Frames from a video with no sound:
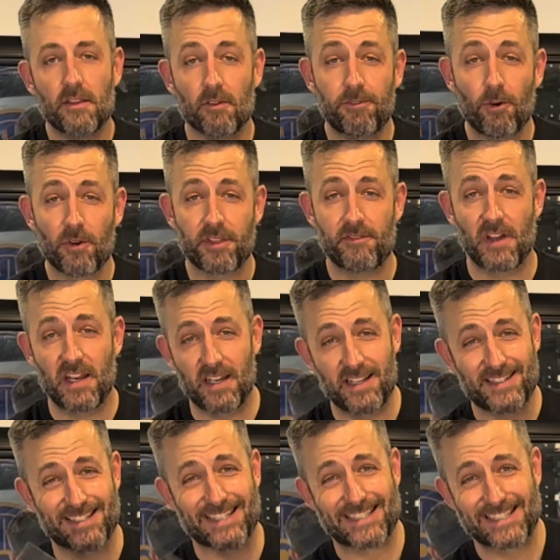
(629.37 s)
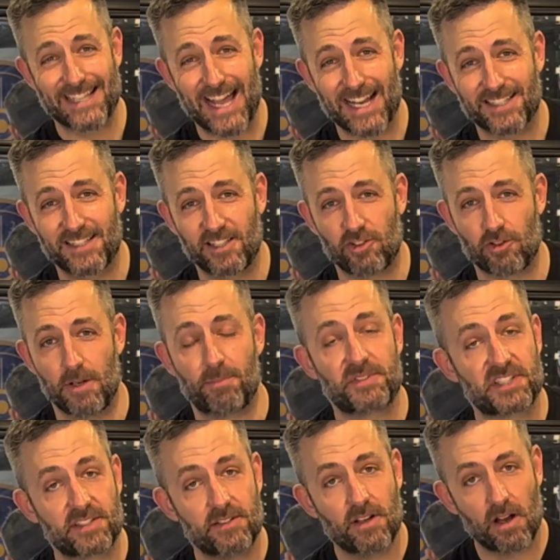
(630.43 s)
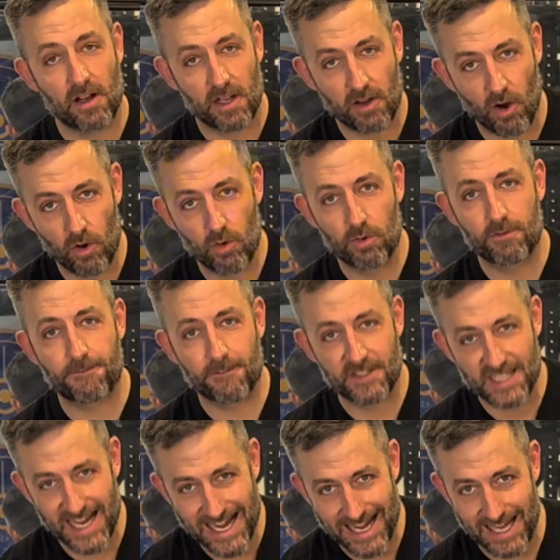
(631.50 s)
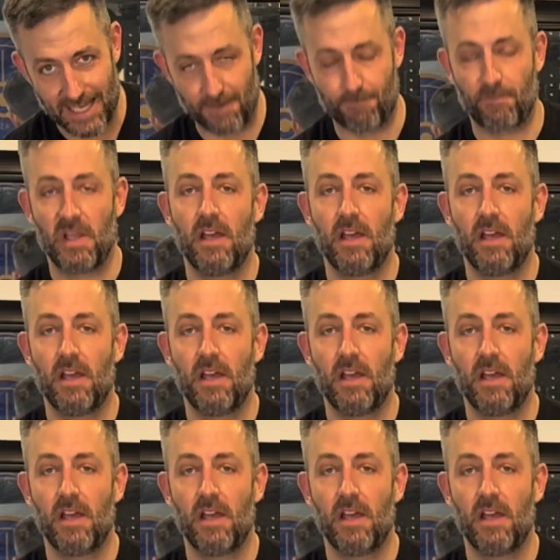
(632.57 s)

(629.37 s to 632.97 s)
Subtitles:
The fourth event is the Saxon Grip Hold for Time.